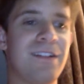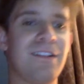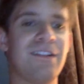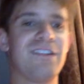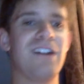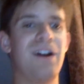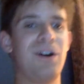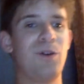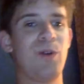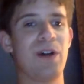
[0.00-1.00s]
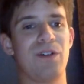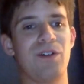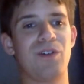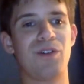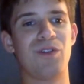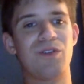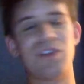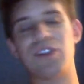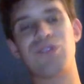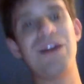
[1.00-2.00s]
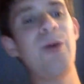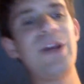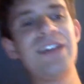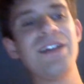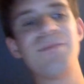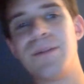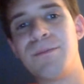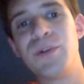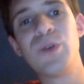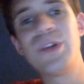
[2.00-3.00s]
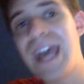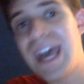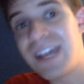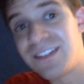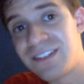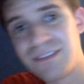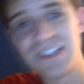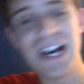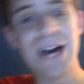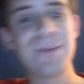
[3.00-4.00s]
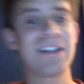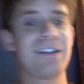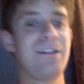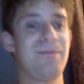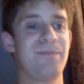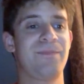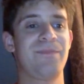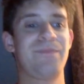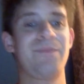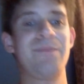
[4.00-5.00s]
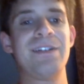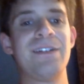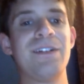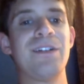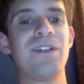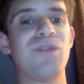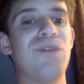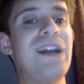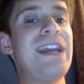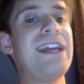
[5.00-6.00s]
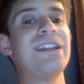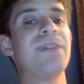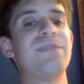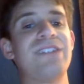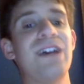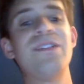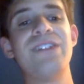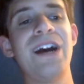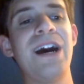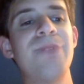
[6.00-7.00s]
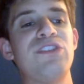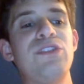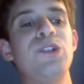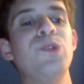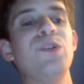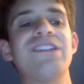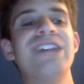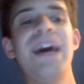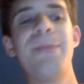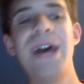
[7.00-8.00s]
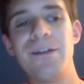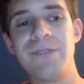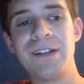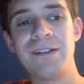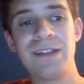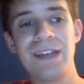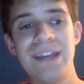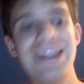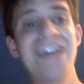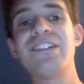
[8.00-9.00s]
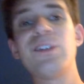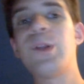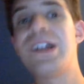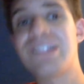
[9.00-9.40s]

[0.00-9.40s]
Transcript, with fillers: So the crowd ended up booing at Dominik. Rey ended up telling Dom to snap out of it and that he still has